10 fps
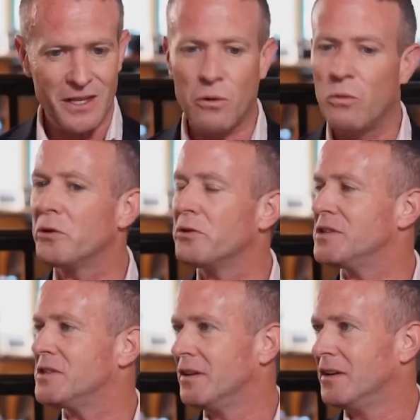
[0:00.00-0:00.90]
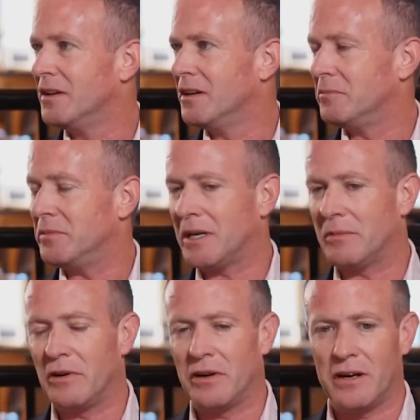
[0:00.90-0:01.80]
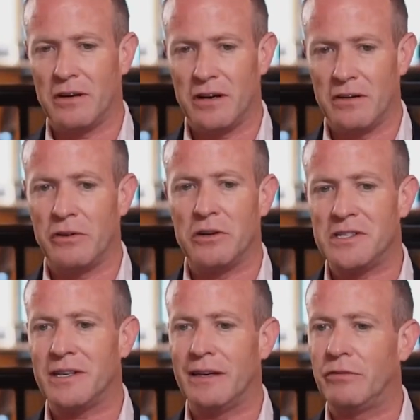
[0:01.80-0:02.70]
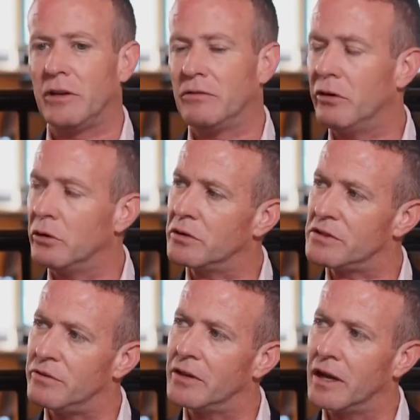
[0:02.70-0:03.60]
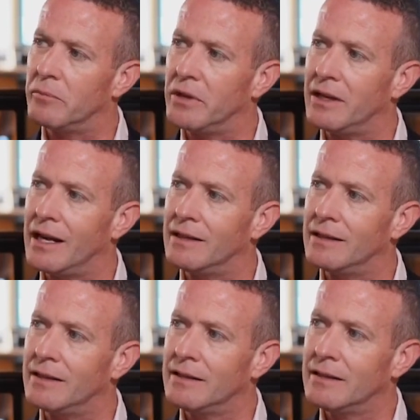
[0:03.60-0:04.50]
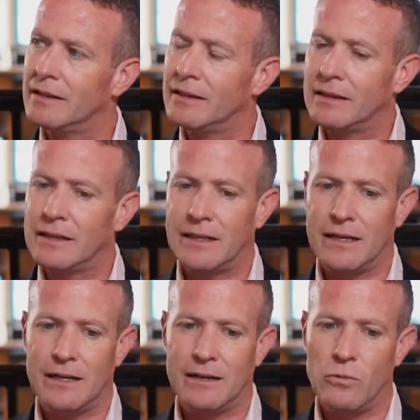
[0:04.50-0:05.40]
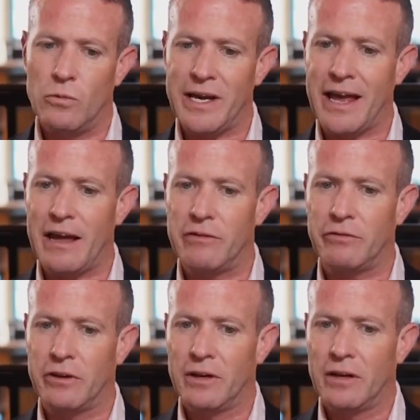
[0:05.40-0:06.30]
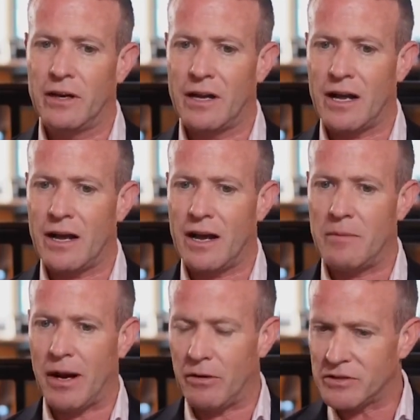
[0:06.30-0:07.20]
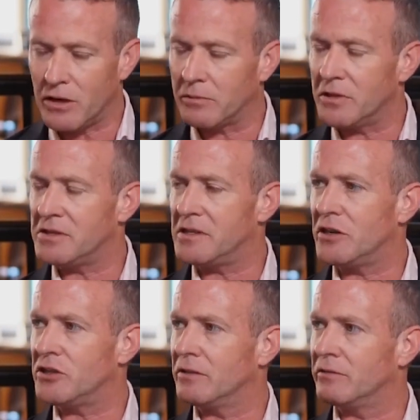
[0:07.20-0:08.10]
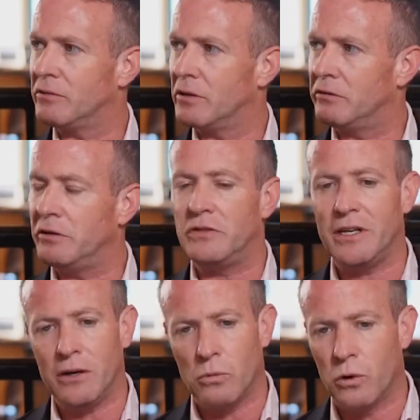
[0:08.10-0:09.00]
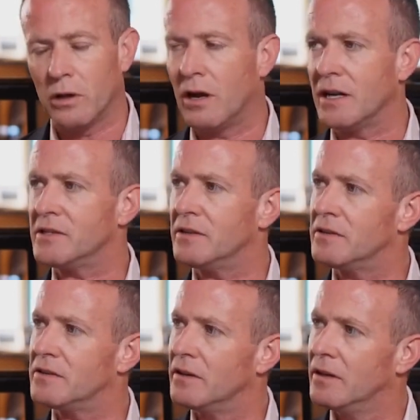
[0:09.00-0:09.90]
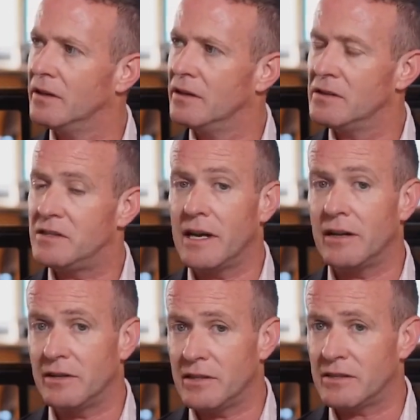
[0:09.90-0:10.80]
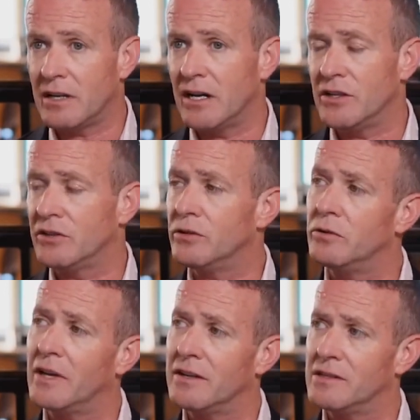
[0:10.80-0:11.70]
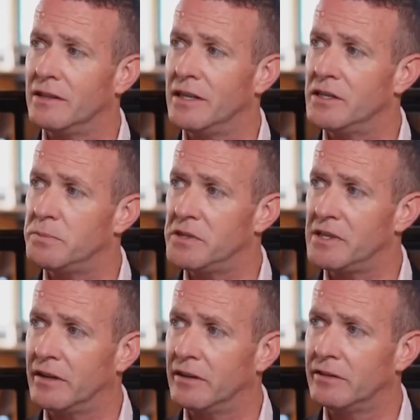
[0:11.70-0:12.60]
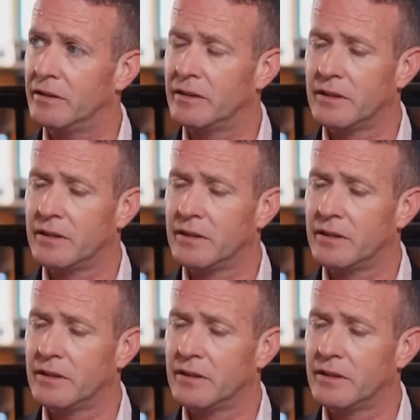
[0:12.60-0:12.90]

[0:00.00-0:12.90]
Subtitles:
water has become a very significant focus for the company lately. We have a maritime concession for a 50-year water licence set at this stage at 2,000 litres per second.